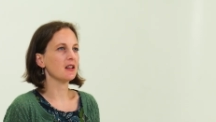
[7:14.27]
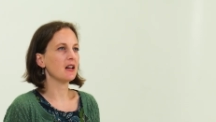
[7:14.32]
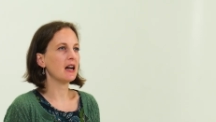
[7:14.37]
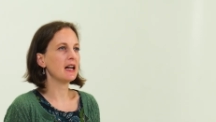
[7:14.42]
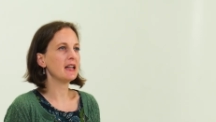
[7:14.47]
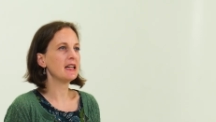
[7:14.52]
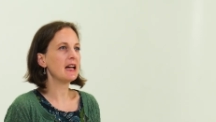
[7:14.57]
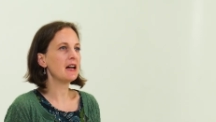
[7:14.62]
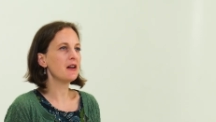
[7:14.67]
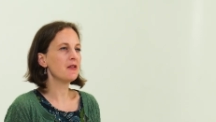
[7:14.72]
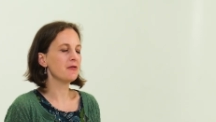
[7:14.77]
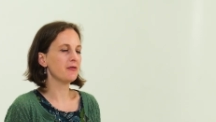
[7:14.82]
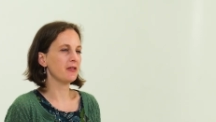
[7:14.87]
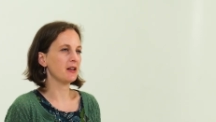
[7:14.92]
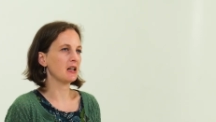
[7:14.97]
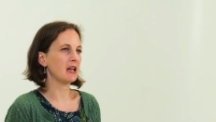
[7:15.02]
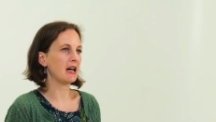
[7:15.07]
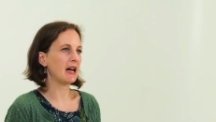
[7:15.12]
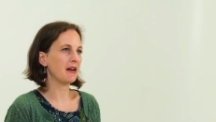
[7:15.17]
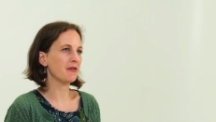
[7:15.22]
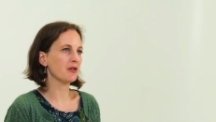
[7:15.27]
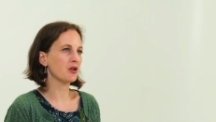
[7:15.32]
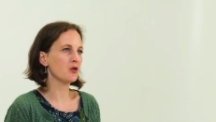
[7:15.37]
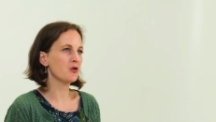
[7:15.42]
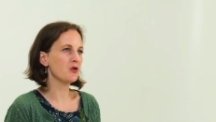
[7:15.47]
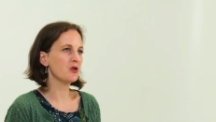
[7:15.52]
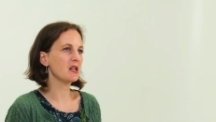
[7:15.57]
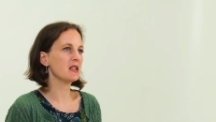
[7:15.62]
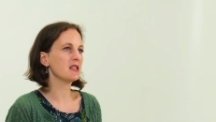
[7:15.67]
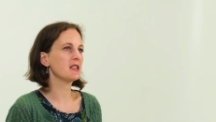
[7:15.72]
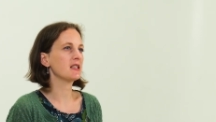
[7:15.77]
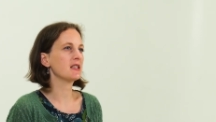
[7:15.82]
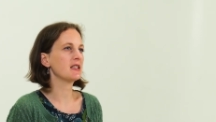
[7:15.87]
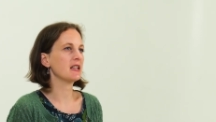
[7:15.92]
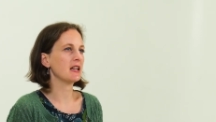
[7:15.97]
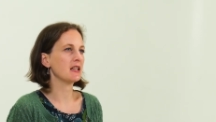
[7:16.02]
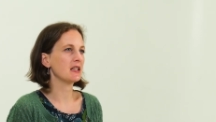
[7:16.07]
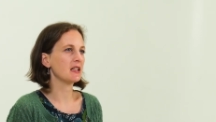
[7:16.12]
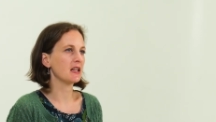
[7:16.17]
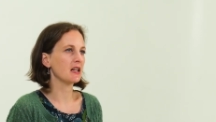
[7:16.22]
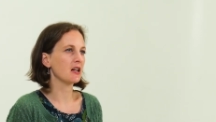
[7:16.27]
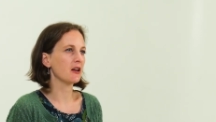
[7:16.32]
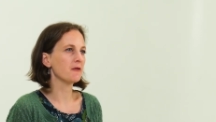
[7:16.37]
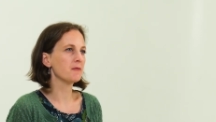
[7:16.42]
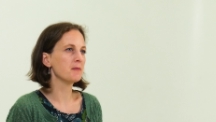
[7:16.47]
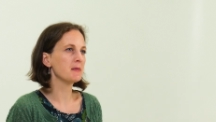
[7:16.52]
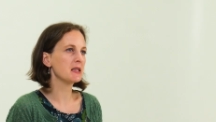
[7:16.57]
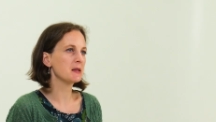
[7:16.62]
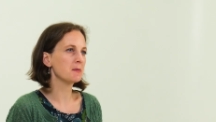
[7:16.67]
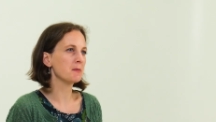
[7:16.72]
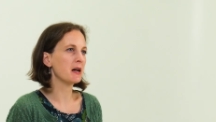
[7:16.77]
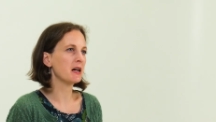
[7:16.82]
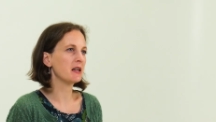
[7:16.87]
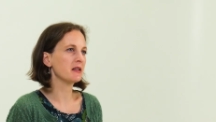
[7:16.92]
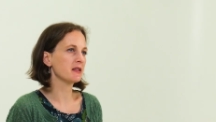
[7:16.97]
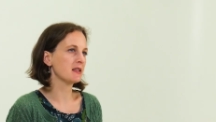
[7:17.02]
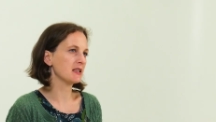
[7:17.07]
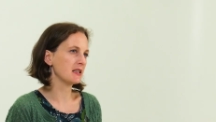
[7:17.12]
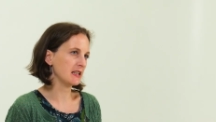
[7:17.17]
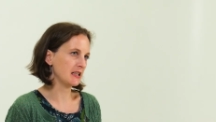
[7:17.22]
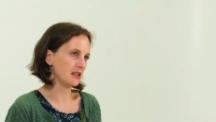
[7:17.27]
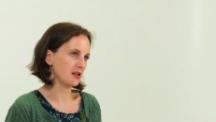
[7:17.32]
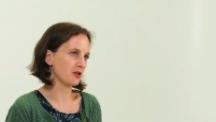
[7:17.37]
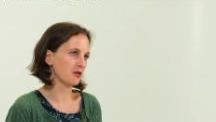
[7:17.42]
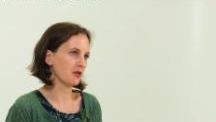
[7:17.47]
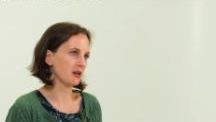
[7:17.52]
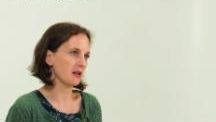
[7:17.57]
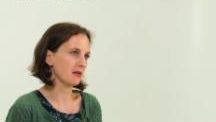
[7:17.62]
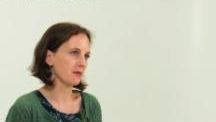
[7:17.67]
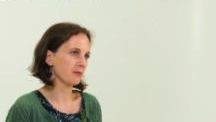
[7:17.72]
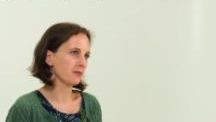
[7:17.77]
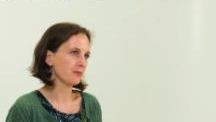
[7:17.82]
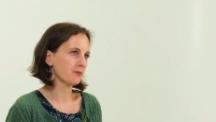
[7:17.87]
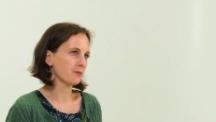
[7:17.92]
I now feel I have a good understanding of Ms. Miles's history.